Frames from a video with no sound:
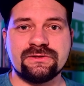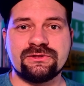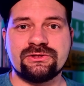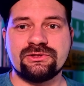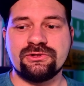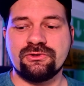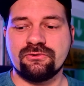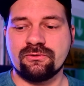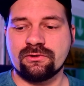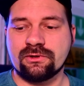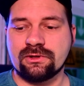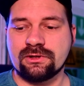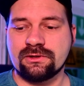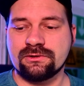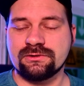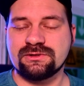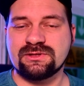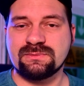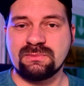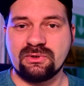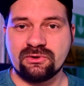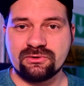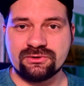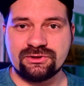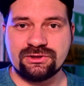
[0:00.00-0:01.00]
your
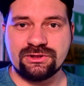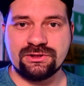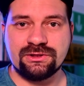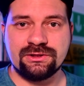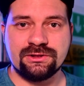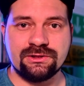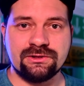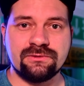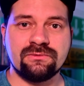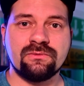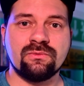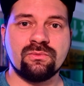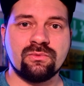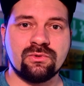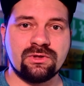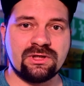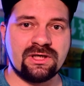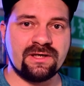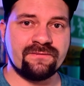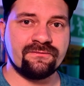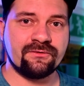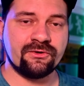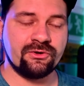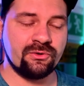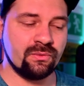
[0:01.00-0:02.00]
Smoke Genie
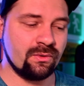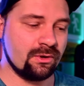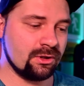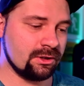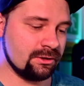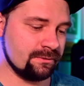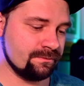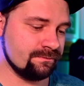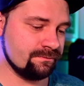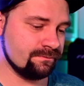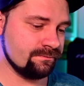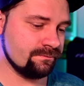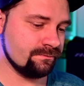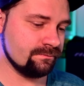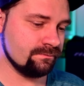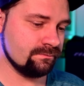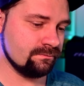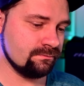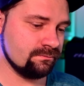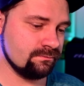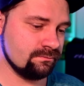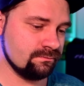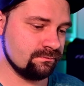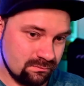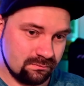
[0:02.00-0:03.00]
wherever you are.
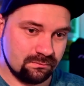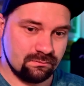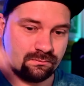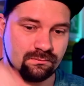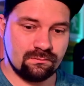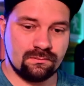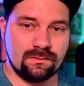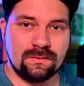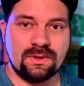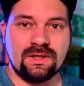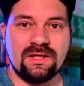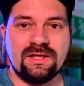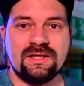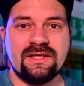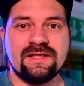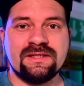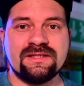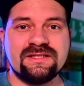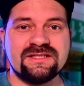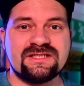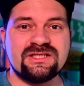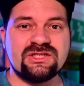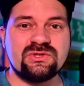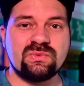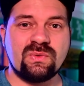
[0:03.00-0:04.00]

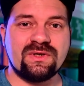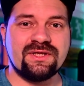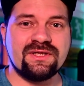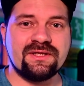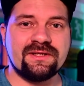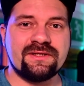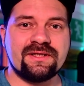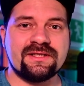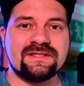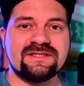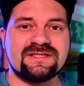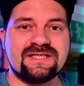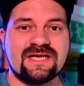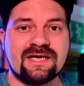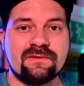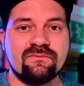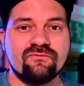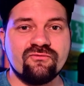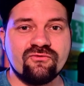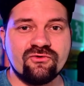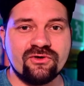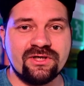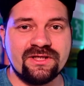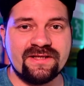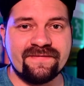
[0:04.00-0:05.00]
This is one of the things that I'm
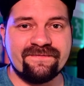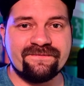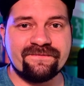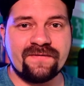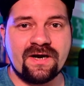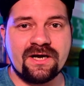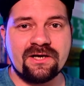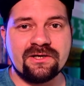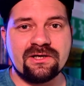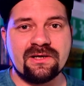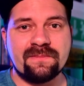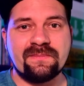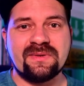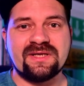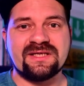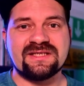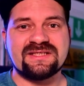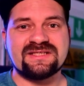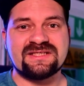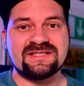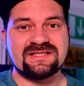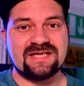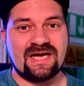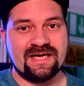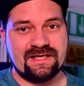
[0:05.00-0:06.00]
really fired up and
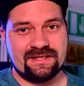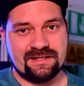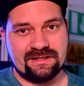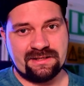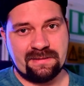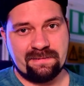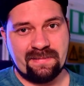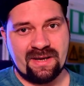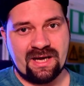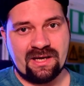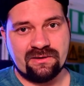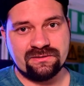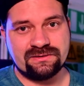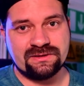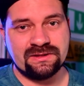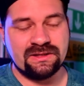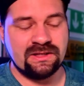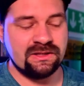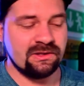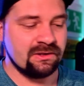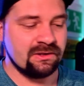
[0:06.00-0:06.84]
excited about. A